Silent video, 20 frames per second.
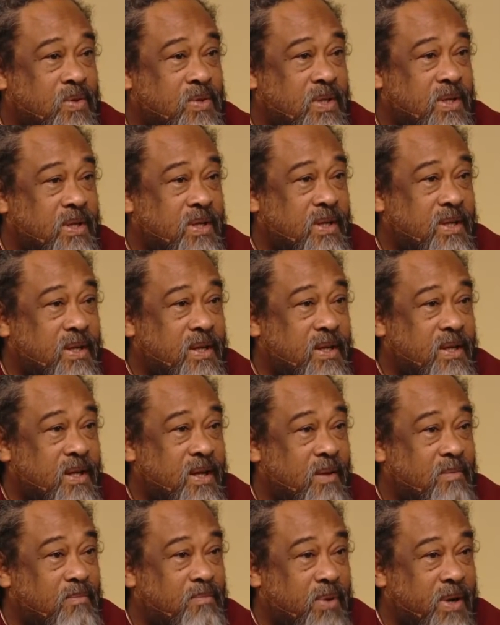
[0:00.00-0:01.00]
You see,
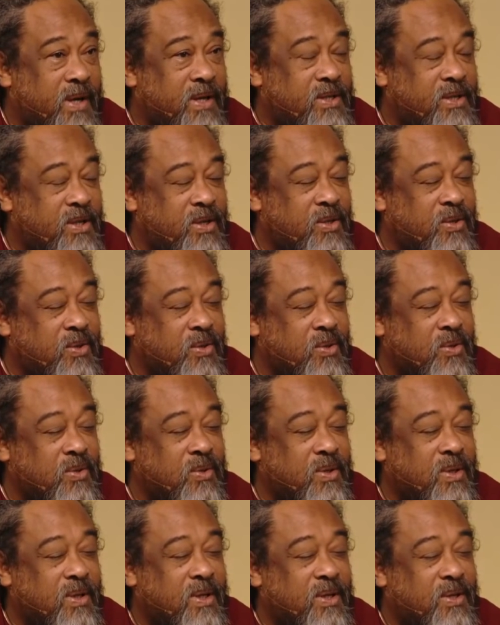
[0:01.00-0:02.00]
I'm pointing
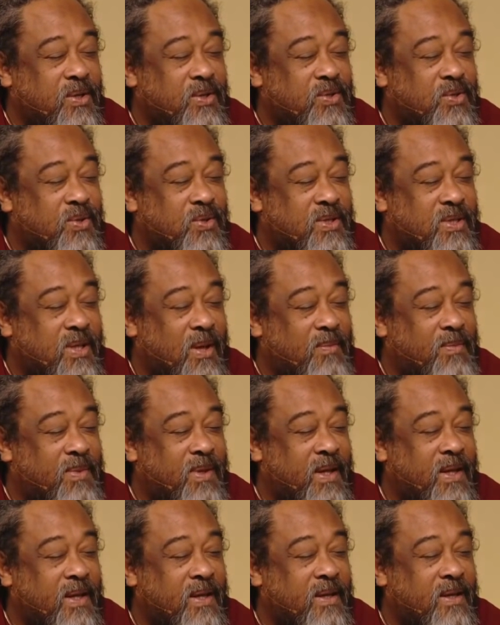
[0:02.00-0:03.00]
you so
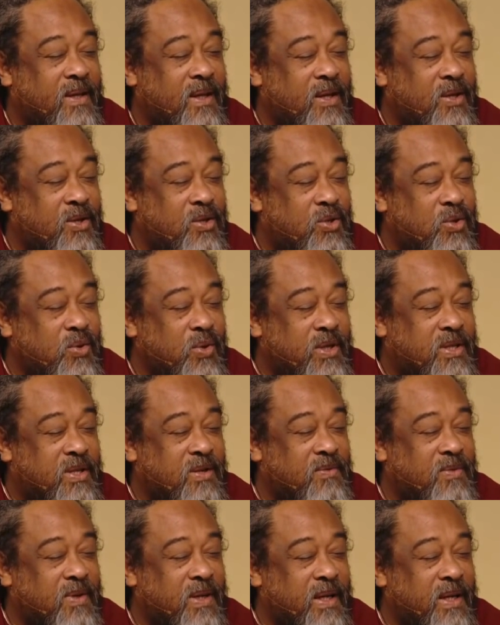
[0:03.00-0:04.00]
something
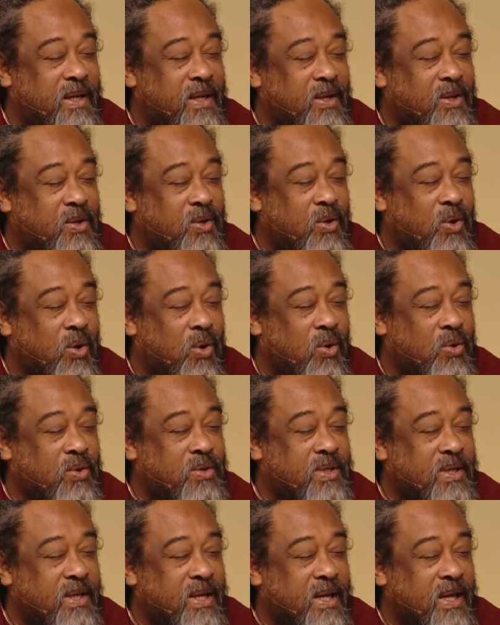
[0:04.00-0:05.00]
intuitively
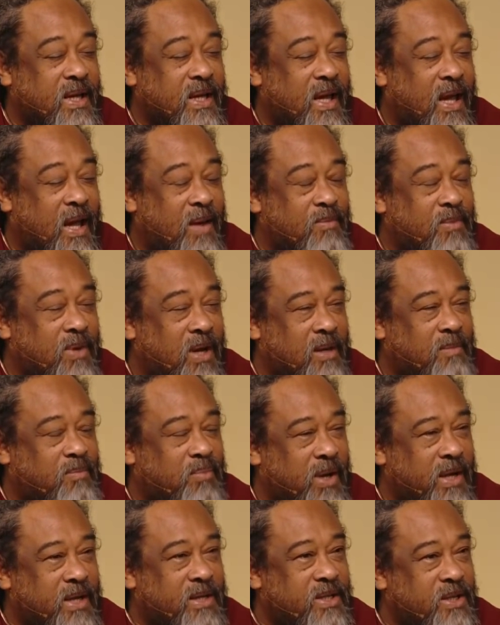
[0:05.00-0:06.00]
knows I'm not
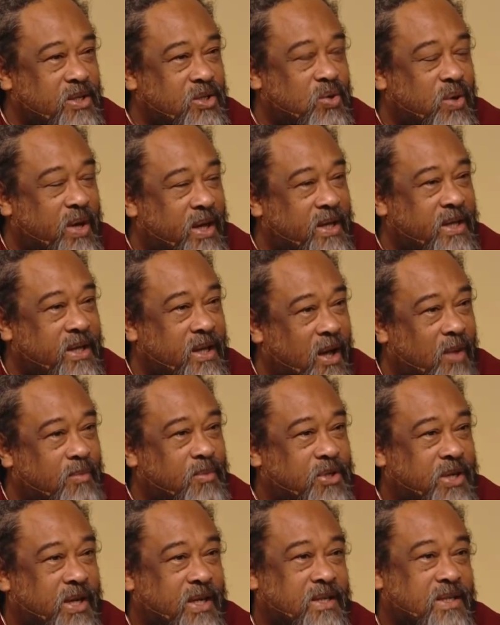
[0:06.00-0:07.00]
pointing to any
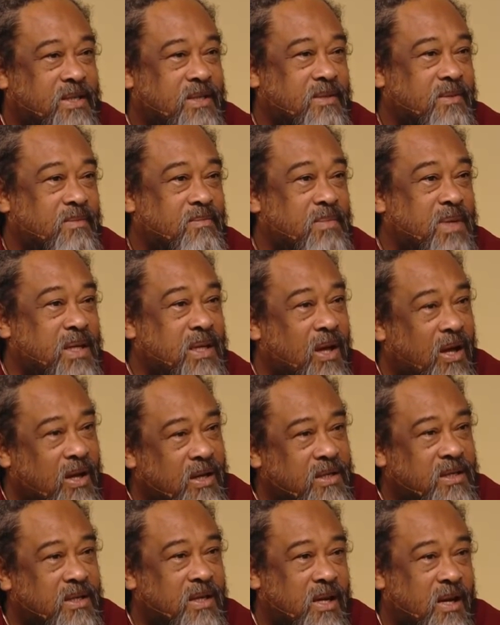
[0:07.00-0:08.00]
object
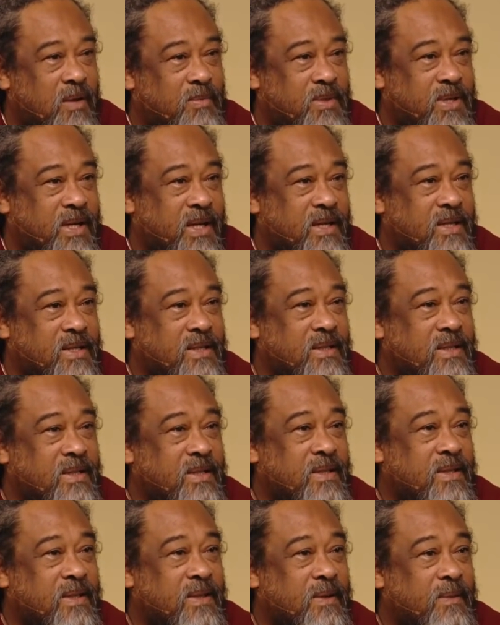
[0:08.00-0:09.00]
beyond the object,
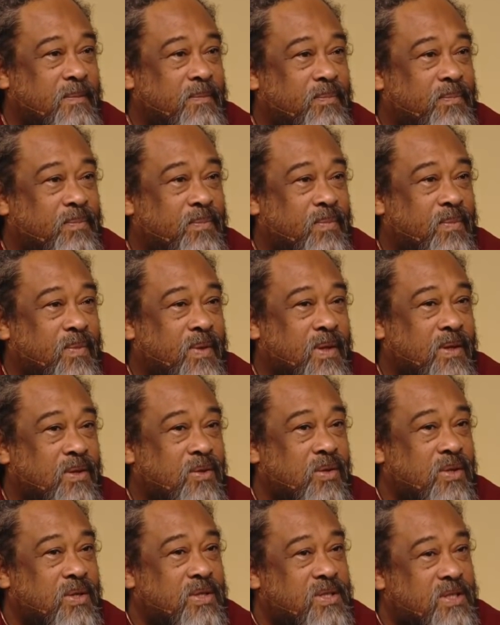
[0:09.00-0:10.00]

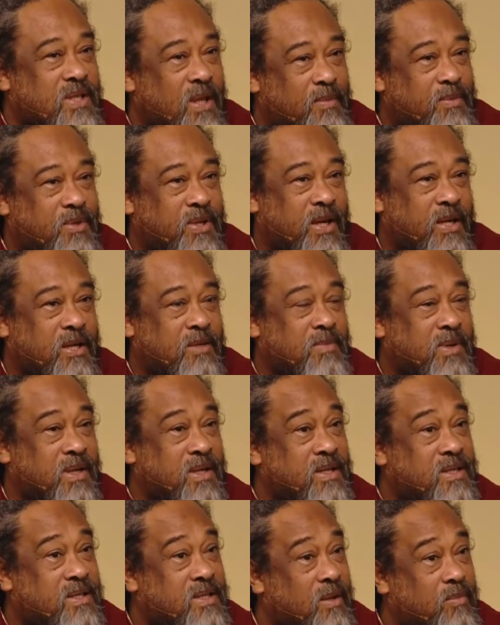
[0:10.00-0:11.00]
to the subject,
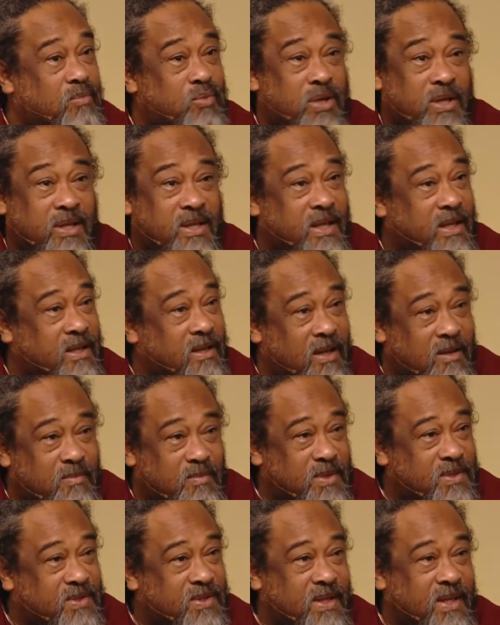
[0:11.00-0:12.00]
but the subject
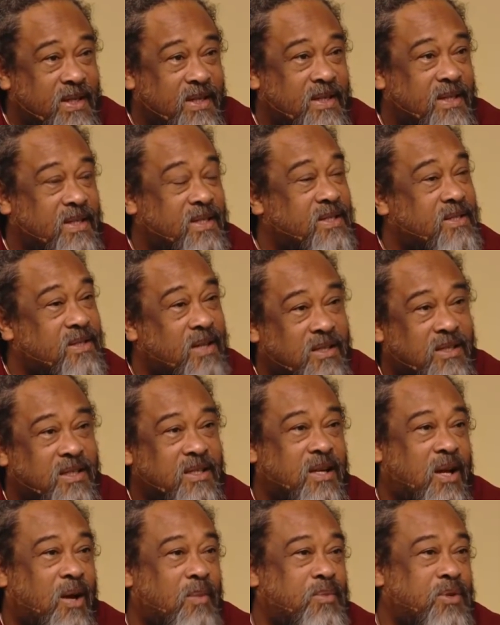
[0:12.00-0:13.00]
cannot be seen. It is not
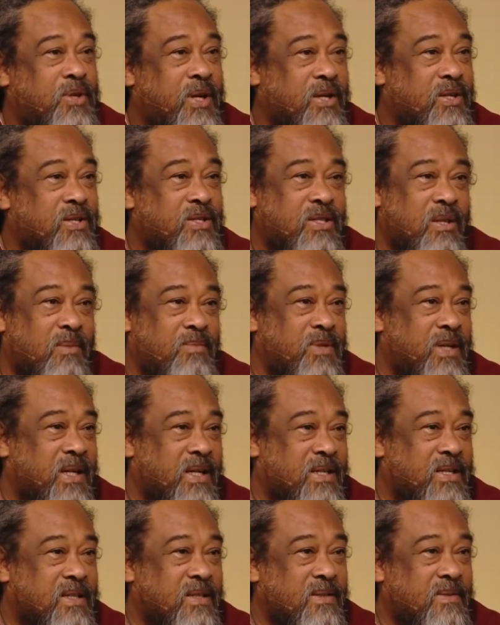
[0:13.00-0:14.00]
an object
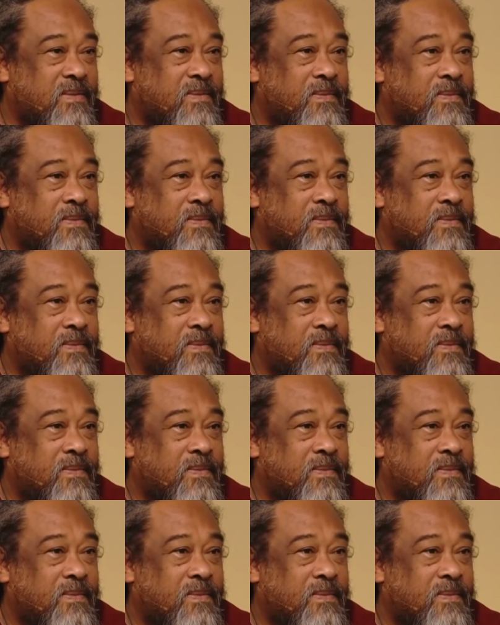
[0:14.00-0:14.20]
subject.